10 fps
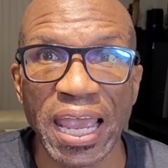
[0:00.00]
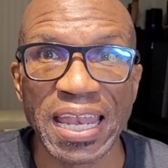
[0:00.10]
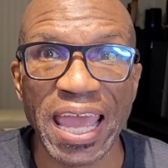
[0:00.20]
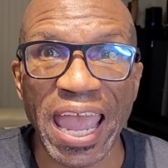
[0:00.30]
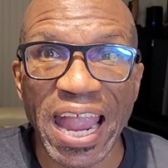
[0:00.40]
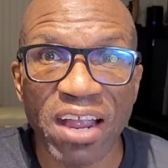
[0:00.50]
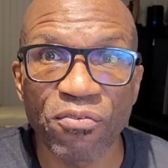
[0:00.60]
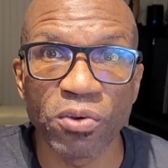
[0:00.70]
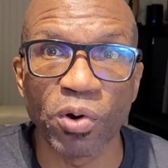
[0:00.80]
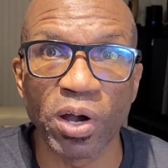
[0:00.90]
and
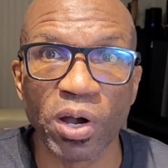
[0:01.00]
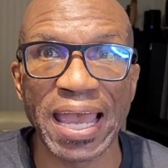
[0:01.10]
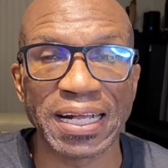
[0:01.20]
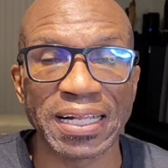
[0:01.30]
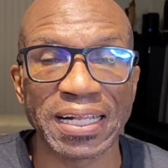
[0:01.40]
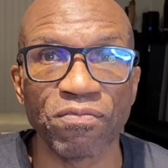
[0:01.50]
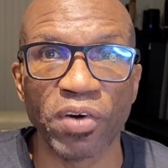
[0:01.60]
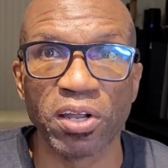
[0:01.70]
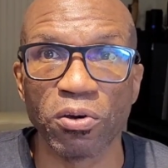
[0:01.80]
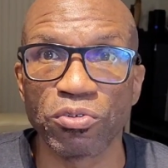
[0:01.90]
everyone at
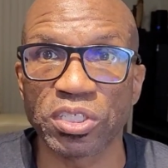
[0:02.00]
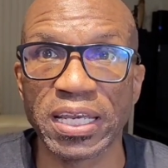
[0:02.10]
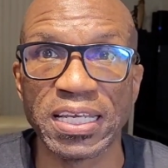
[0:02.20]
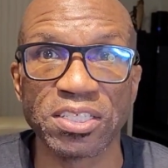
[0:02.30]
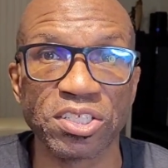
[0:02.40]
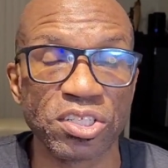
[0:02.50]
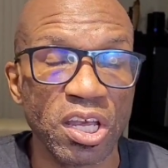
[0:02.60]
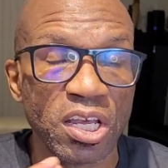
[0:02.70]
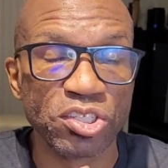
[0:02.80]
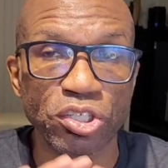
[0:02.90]
ClickFunnels is
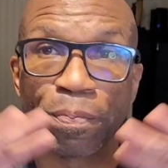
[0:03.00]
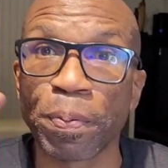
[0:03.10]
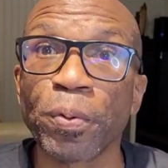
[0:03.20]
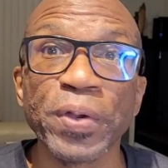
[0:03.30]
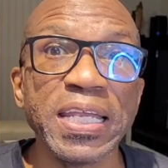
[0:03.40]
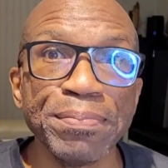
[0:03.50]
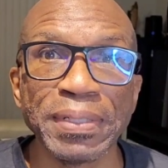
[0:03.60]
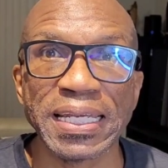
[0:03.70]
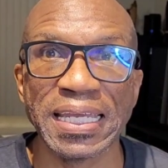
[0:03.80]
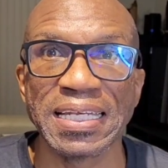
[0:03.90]

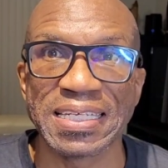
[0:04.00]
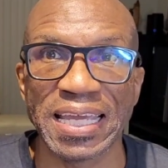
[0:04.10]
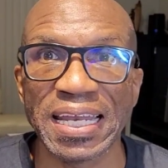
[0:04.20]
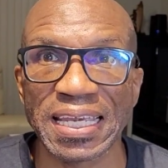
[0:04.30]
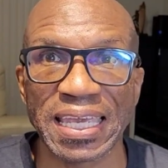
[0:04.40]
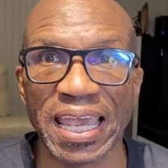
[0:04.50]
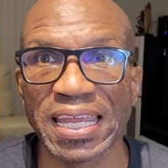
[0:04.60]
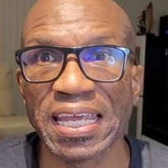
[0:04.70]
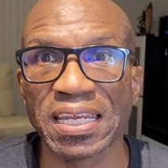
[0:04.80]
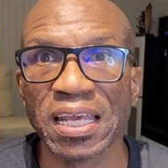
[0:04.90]
supremely
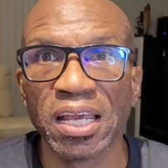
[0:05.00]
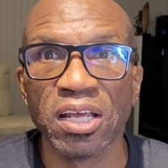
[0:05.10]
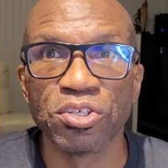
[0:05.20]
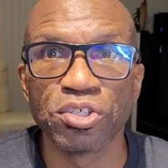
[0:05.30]
dedicated